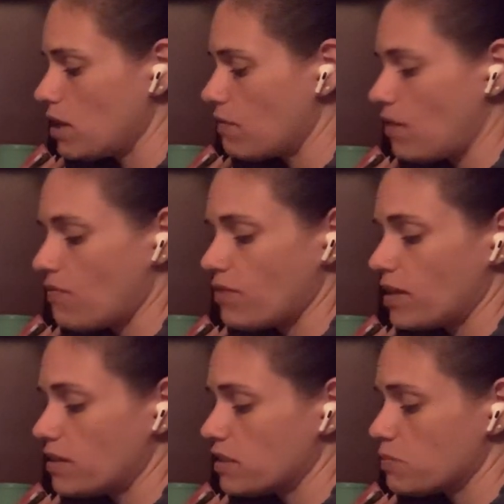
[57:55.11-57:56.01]
I feel
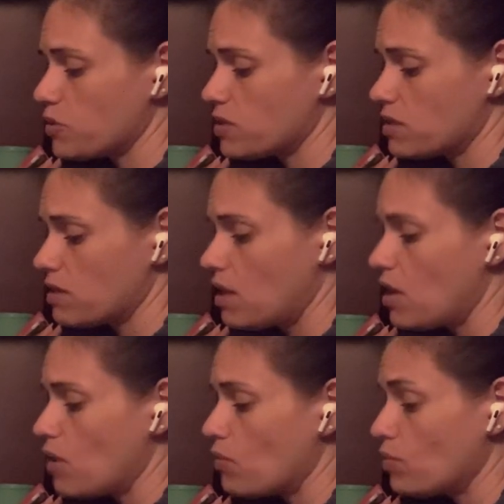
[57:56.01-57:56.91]
like this person
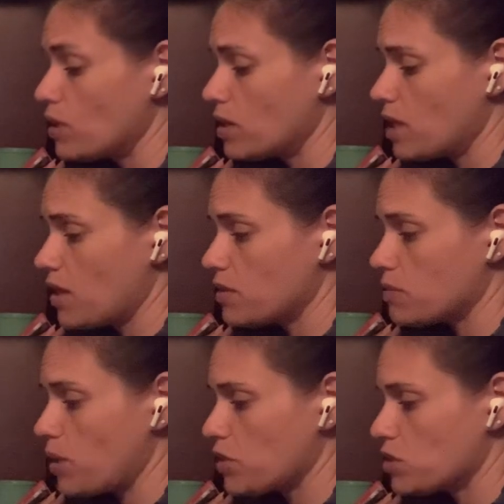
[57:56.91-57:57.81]
really cares
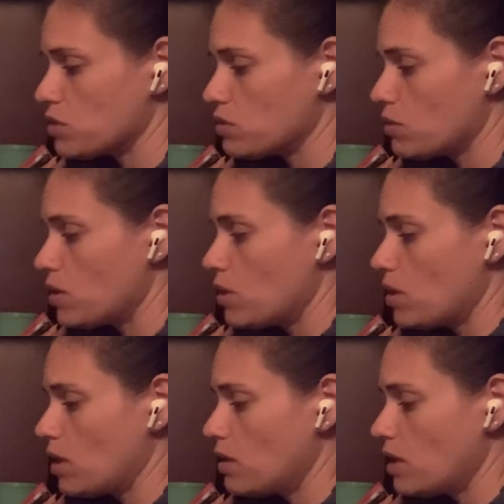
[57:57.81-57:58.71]
about you,
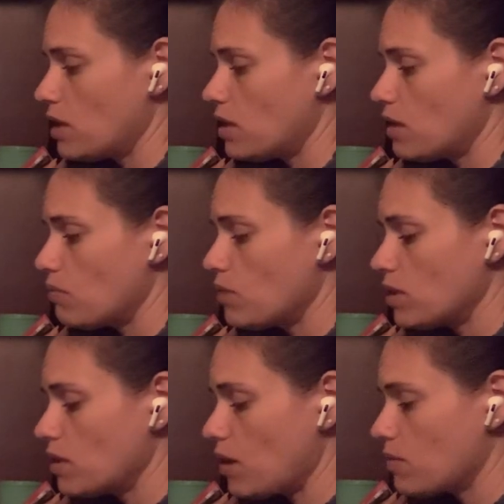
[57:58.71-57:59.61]
and they
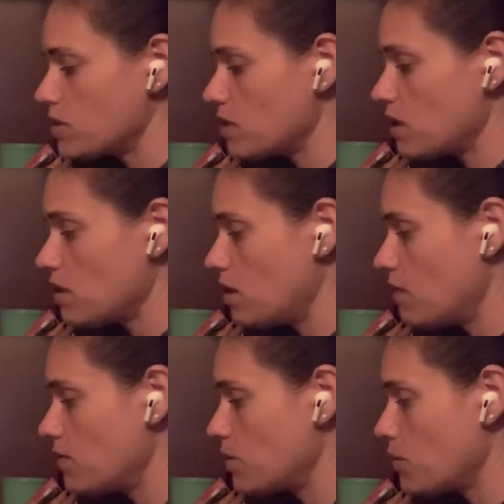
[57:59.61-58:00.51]
really, I'm gonna say, they
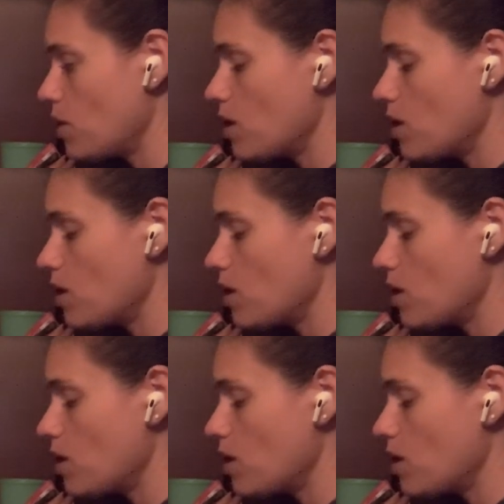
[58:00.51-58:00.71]
love you.